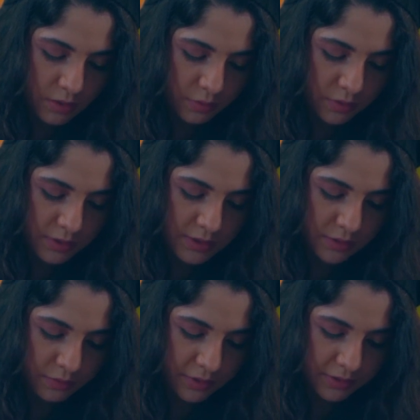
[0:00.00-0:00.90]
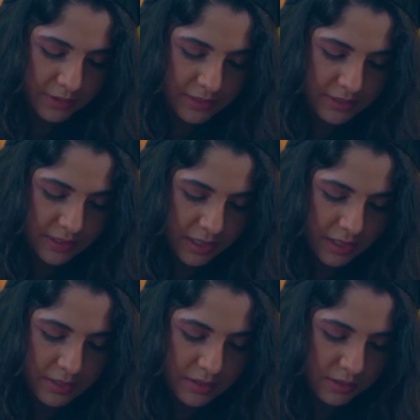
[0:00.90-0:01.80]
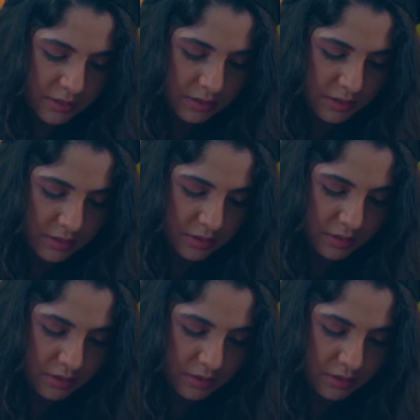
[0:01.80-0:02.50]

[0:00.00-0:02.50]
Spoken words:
Want to see what this is?